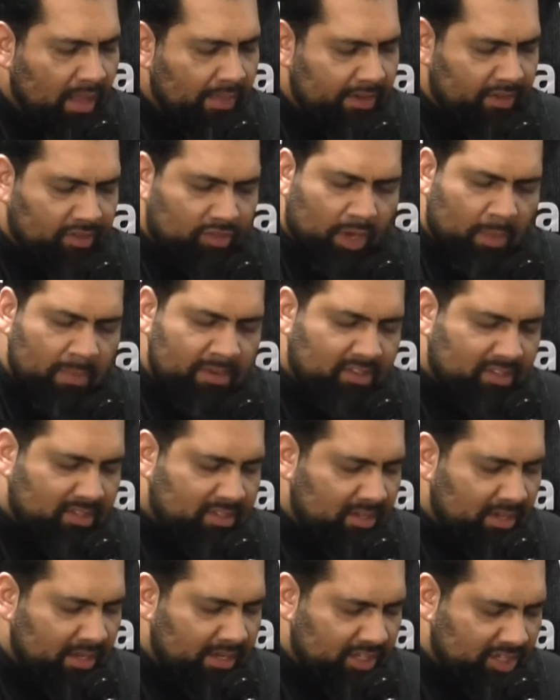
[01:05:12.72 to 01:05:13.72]
there's so much
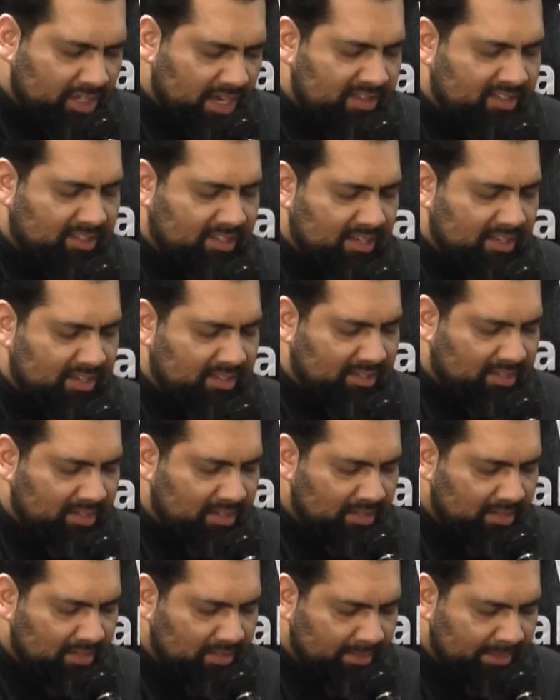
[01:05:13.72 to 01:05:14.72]
injustice,
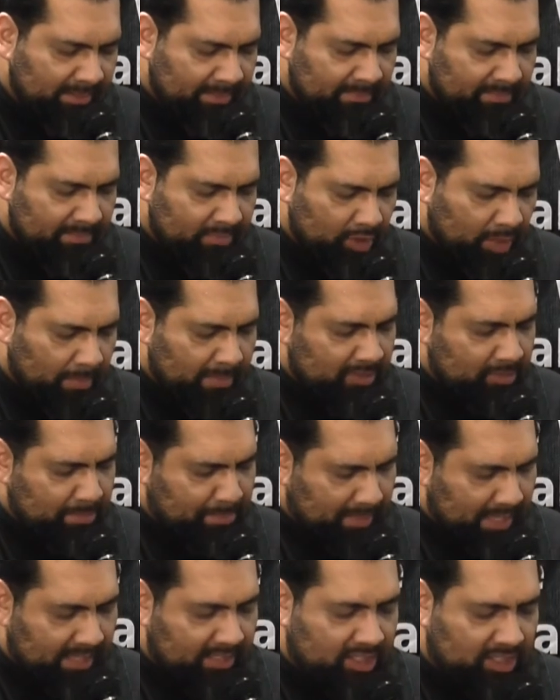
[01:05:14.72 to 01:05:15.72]
so much
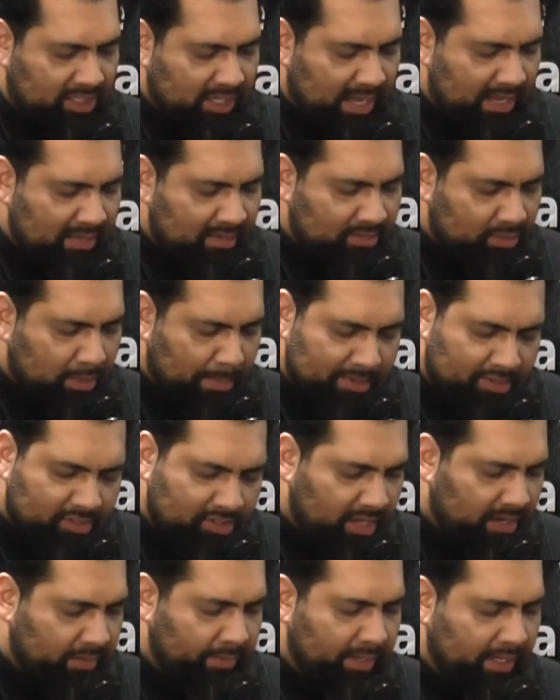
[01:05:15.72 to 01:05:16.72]
bloodshed, so
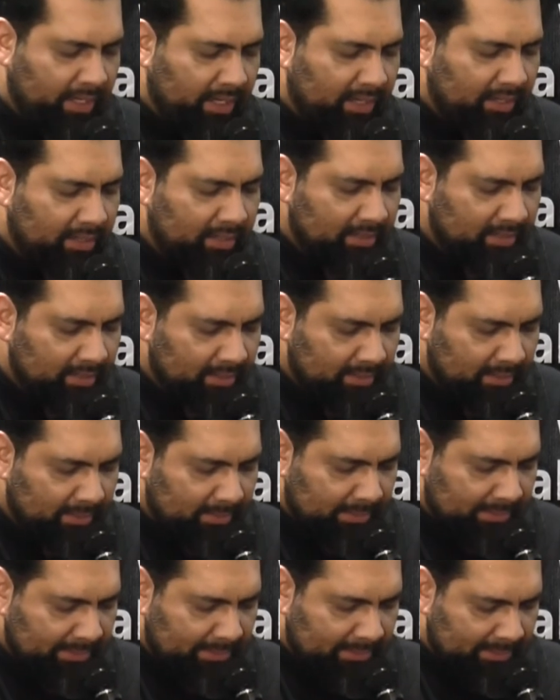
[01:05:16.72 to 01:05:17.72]
much tyranny.
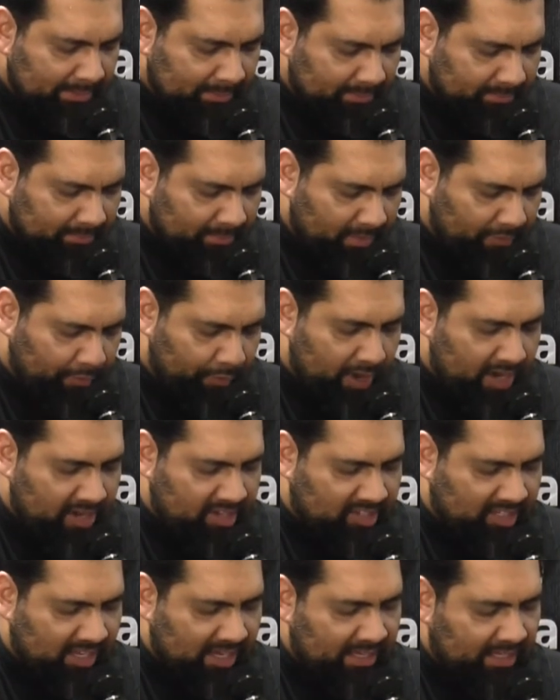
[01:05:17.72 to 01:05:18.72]
If we are
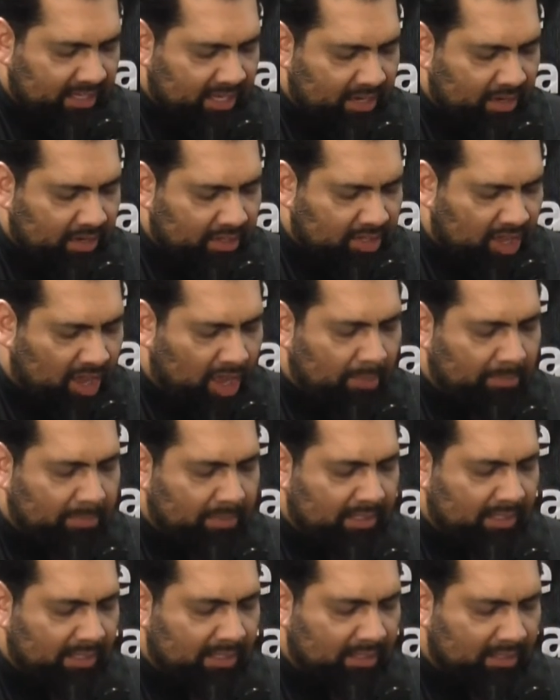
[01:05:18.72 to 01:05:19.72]
sitting here
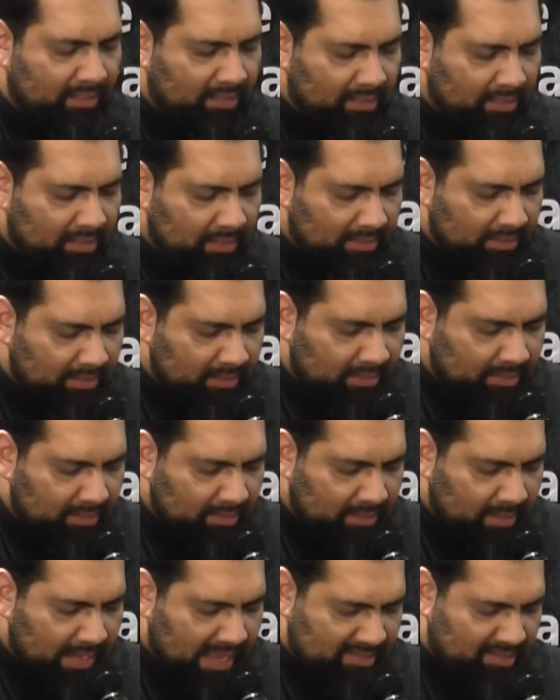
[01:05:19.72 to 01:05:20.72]
calmly
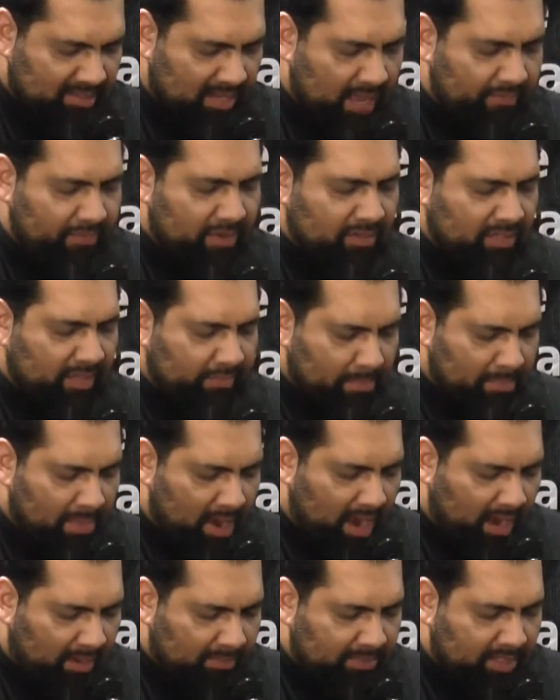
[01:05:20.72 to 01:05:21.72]
as lovers of Abu
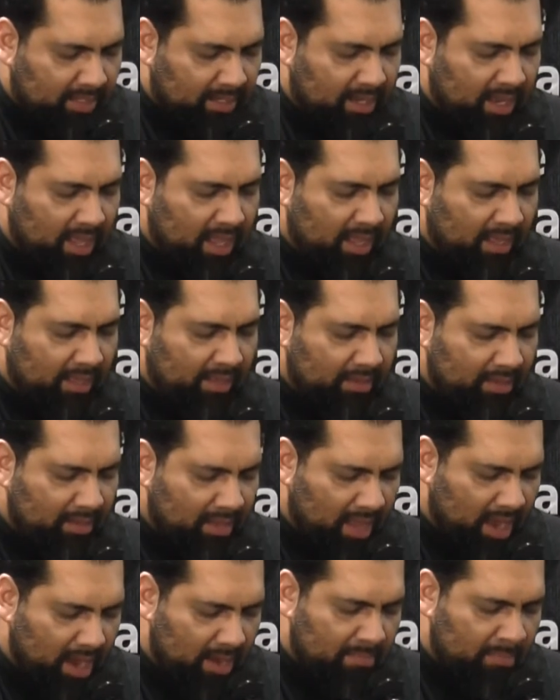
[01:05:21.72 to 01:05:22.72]
Abdullah,
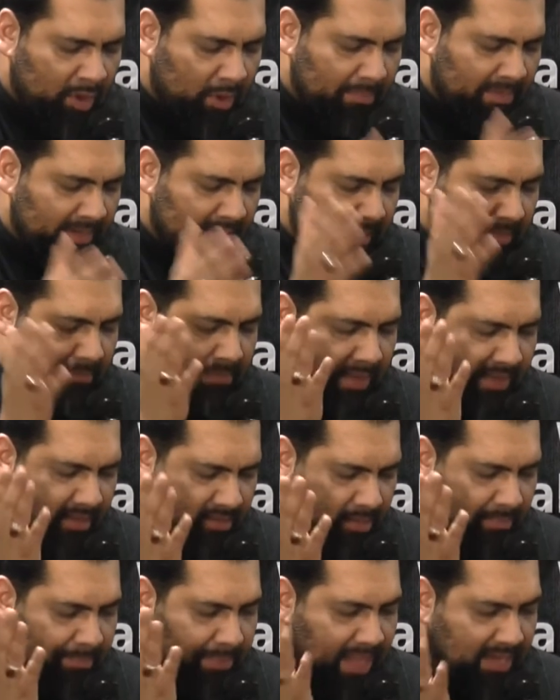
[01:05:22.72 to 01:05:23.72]
our mu'mineen
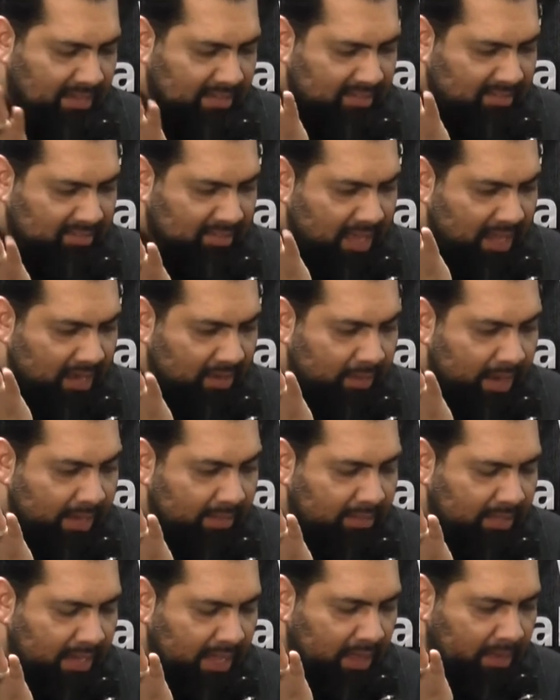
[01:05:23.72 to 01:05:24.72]
brothers in Pakistan
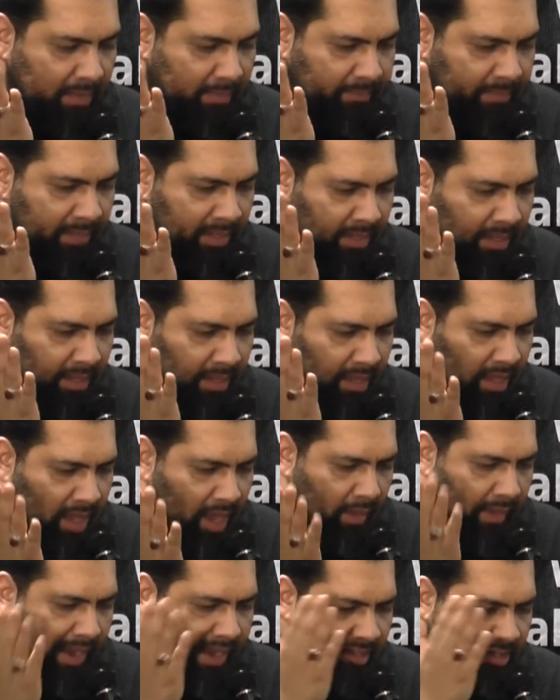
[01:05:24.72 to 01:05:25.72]
right now
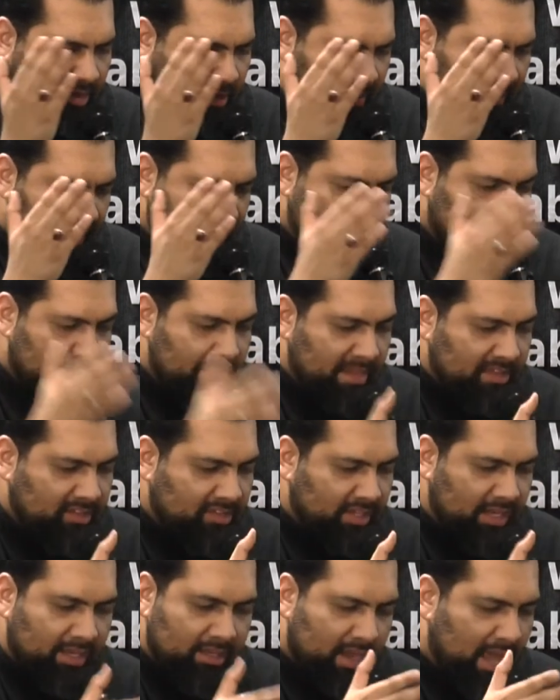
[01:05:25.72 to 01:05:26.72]
are entering the
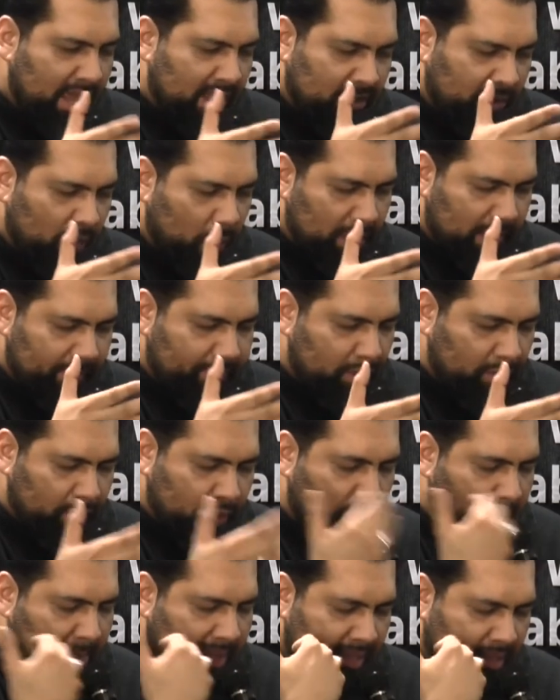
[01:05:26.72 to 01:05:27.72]
masjid not knowing if they'll
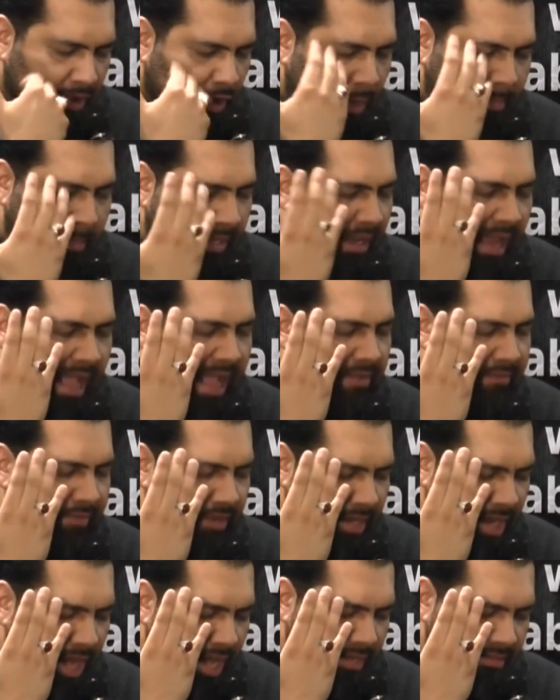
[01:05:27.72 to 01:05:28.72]
go back home alive
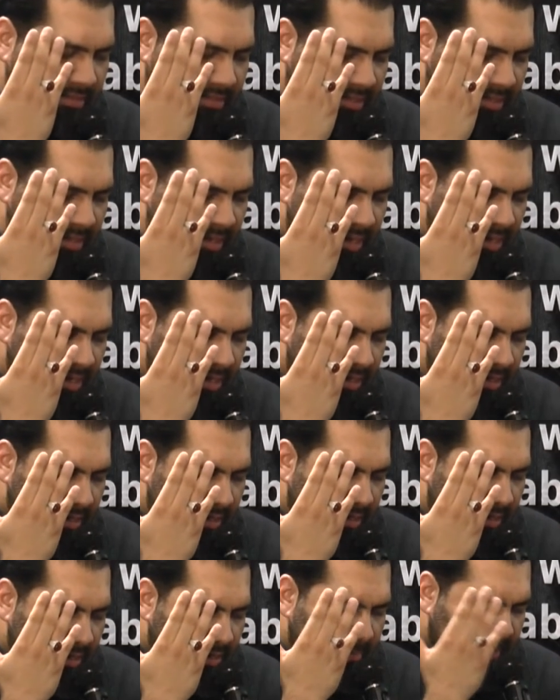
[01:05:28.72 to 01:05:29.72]
or not.
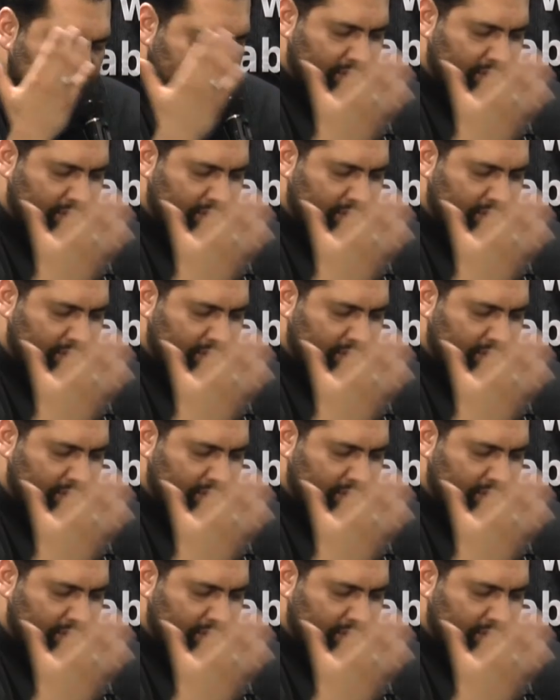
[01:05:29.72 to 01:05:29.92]
But